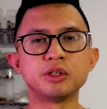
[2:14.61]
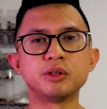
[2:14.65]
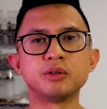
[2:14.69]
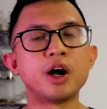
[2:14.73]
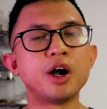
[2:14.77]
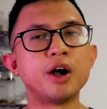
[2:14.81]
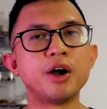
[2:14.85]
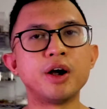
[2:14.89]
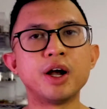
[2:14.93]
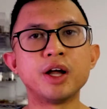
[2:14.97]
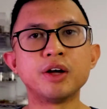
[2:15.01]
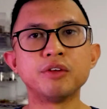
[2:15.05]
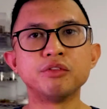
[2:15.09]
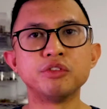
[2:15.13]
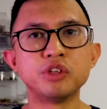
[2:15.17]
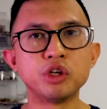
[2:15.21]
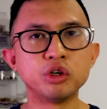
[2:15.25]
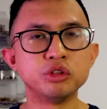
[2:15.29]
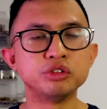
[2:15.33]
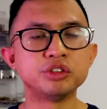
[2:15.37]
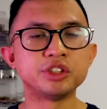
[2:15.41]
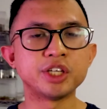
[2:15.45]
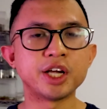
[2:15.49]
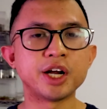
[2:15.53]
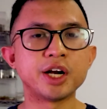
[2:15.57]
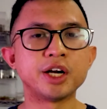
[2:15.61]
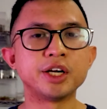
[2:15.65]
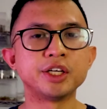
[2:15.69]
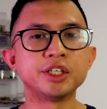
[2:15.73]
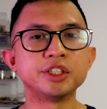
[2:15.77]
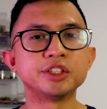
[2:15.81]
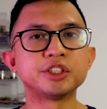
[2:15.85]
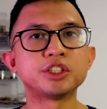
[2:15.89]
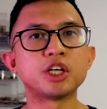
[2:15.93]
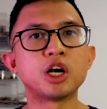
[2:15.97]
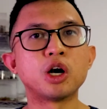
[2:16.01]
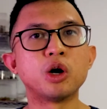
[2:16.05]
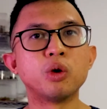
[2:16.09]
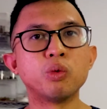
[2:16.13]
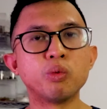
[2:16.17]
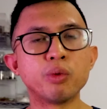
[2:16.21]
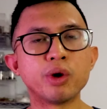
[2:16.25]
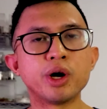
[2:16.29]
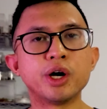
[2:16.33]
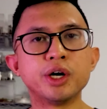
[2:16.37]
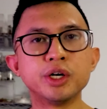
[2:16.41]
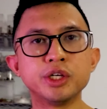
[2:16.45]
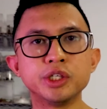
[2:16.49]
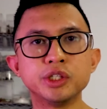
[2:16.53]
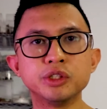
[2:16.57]
Around those areas are
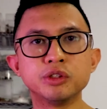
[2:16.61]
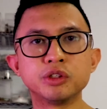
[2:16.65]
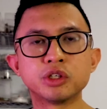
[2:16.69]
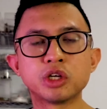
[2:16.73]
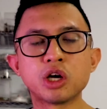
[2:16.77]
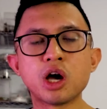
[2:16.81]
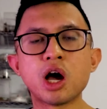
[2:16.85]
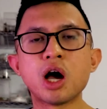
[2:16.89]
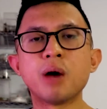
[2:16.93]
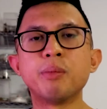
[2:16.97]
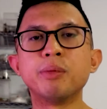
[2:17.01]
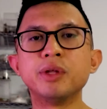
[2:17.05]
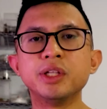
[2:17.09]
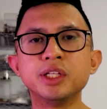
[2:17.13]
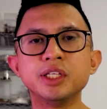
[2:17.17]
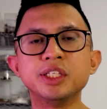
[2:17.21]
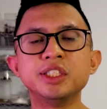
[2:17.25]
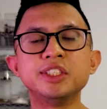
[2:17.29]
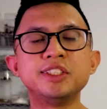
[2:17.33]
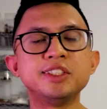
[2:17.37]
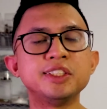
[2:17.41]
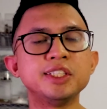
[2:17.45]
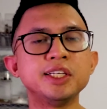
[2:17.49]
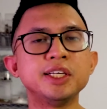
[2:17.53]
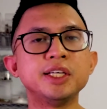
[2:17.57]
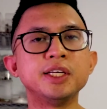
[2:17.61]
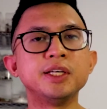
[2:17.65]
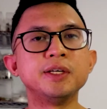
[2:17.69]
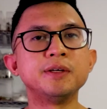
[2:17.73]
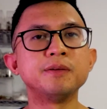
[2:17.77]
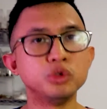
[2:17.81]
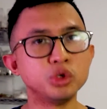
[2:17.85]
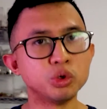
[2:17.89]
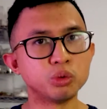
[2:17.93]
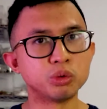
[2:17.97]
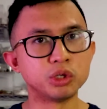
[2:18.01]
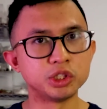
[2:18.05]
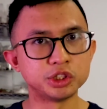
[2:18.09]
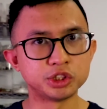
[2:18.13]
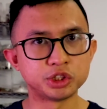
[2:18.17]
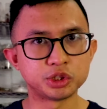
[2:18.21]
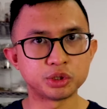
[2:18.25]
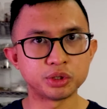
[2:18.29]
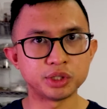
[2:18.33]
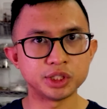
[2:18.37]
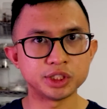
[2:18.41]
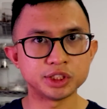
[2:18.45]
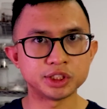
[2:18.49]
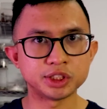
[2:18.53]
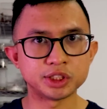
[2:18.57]
where you'll commonly see new world
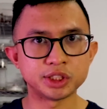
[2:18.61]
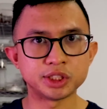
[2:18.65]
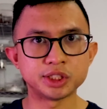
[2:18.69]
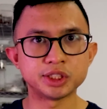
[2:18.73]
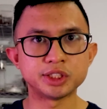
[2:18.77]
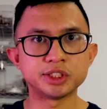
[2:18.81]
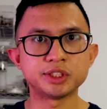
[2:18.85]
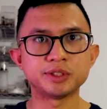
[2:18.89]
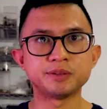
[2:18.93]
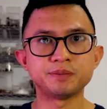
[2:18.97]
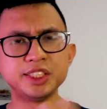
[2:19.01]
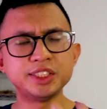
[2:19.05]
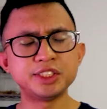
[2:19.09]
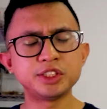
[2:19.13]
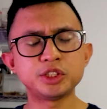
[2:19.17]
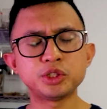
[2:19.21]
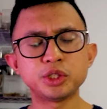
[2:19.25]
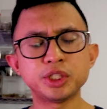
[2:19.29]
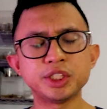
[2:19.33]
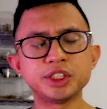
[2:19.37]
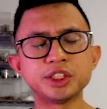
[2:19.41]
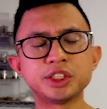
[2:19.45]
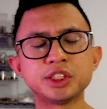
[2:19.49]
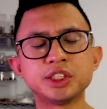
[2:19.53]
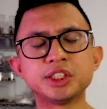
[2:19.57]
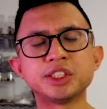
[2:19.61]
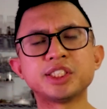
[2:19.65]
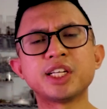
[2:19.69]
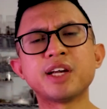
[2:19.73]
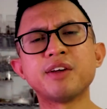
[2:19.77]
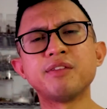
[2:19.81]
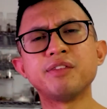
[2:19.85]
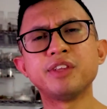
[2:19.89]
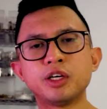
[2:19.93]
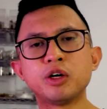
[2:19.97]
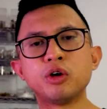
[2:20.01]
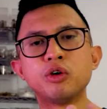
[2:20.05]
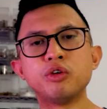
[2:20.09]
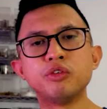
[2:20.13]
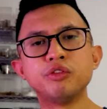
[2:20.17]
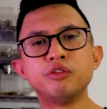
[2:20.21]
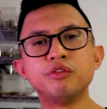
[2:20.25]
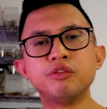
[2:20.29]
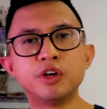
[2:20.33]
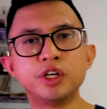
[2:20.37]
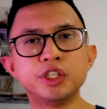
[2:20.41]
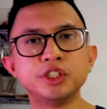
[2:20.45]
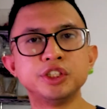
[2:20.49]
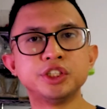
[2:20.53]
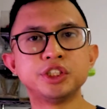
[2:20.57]
tarantulas. These tarantulas have their own
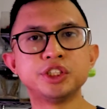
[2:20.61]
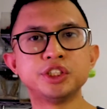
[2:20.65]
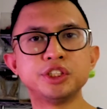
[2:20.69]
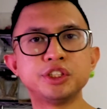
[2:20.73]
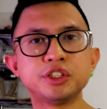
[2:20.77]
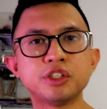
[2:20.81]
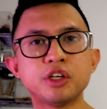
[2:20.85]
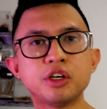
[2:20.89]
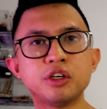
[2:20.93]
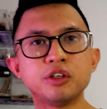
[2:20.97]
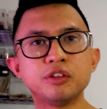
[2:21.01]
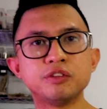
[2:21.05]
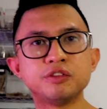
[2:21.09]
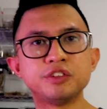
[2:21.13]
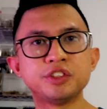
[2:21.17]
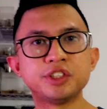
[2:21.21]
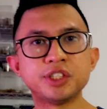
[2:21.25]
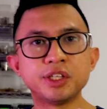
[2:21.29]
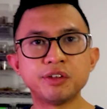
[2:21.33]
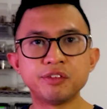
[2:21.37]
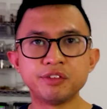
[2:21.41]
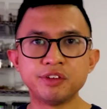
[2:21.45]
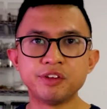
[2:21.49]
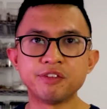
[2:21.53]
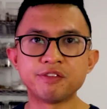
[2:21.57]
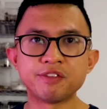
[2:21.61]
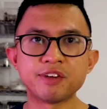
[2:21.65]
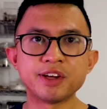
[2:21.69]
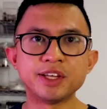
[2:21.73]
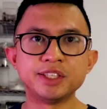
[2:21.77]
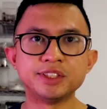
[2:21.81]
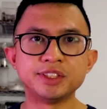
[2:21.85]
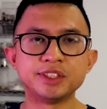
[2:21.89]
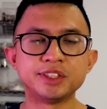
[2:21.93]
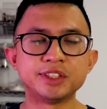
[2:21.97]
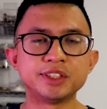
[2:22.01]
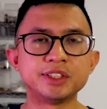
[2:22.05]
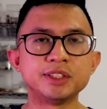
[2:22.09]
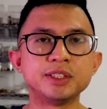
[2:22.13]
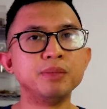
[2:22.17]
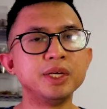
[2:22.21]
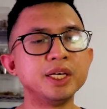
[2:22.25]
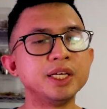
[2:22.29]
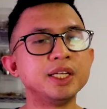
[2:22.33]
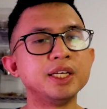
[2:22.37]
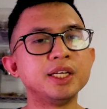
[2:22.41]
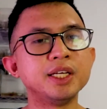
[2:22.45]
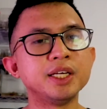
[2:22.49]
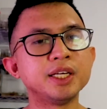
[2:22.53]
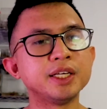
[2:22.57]
versions of self-defense,
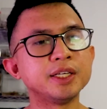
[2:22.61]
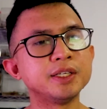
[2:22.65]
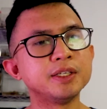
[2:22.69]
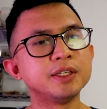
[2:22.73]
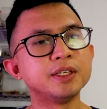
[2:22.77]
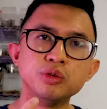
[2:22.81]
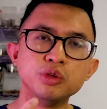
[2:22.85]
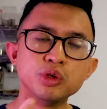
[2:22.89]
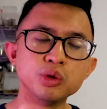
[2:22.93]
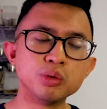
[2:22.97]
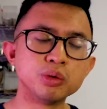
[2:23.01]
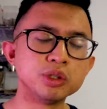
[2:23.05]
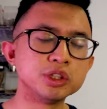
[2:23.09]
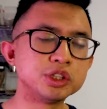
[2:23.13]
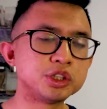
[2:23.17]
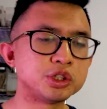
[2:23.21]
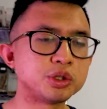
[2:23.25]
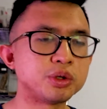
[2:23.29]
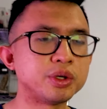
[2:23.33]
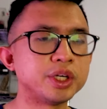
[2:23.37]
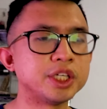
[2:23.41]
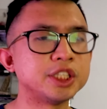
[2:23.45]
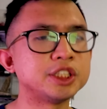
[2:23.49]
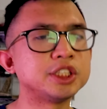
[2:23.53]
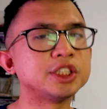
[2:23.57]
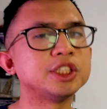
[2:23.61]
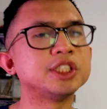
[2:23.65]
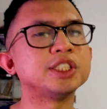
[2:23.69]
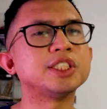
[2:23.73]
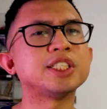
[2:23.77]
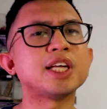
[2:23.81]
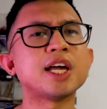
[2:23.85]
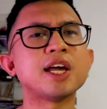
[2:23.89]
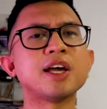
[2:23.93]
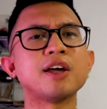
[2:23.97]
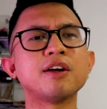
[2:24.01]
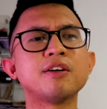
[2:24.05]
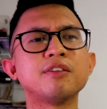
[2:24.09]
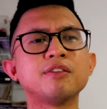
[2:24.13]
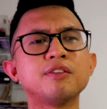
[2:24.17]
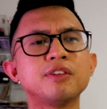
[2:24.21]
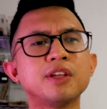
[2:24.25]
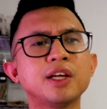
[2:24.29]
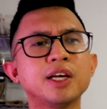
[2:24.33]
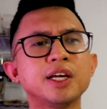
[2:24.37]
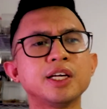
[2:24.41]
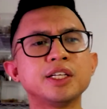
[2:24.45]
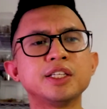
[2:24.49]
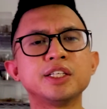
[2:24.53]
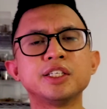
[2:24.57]
meaning new world tarantulas have
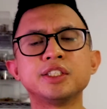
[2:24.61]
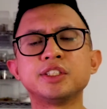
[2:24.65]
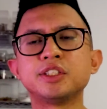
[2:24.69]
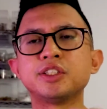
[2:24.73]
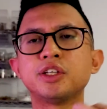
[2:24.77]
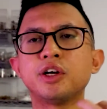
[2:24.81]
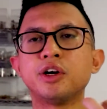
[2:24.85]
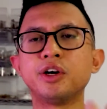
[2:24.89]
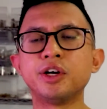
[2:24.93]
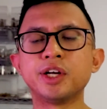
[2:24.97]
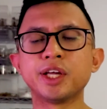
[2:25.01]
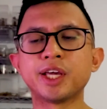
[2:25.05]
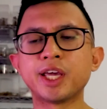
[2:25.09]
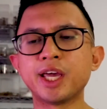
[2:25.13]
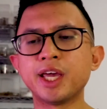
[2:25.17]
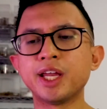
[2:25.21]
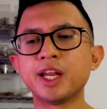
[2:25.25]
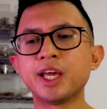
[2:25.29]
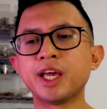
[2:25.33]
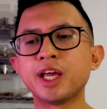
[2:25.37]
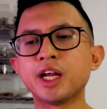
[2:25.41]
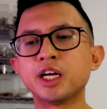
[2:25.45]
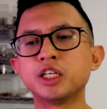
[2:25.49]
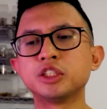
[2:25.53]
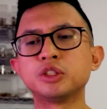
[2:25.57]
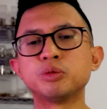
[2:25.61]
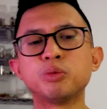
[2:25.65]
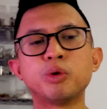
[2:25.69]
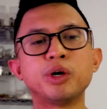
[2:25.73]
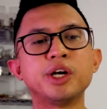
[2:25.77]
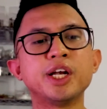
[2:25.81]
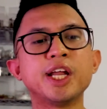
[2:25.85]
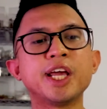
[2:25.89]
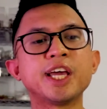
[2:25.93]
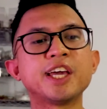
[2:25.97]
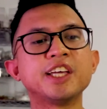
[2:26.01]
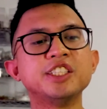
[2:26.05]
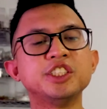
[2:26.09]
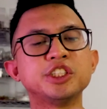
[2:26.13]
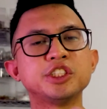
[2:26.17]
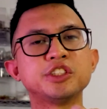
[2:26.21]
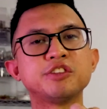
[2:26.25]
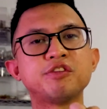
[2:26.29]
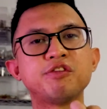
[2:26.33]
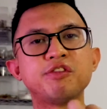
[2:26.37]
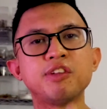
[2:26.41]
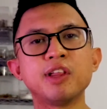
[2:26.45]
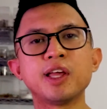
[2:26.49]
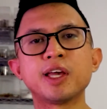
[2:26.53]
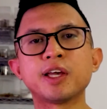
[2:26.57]
like this urticating hairs where they can just
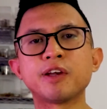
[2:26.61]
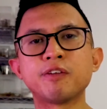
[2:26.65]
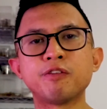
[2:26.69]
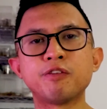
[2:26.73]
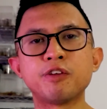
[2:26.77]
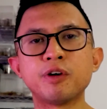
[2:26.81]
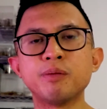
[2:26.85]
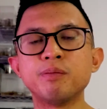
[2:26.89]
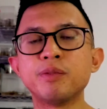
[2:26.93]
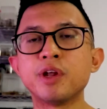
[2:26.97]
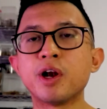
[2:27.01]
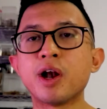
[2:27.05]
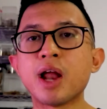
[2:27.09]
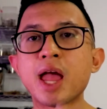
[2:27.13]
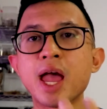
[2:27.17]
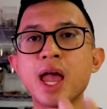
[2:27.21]
flick from their